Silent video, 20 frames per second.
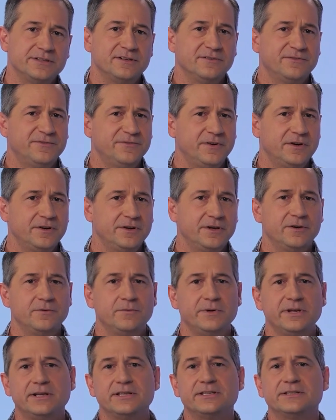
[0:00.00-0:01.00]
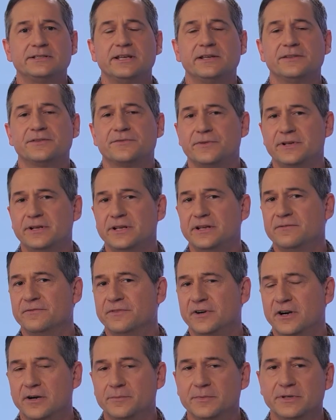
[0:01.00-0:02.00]
in a photorealistic 3D
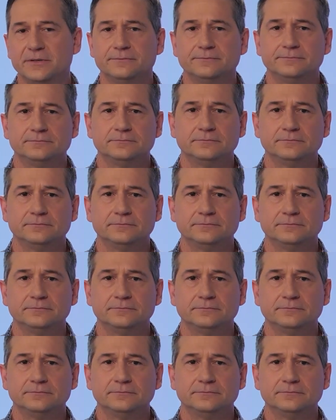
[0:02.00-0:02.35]
environment.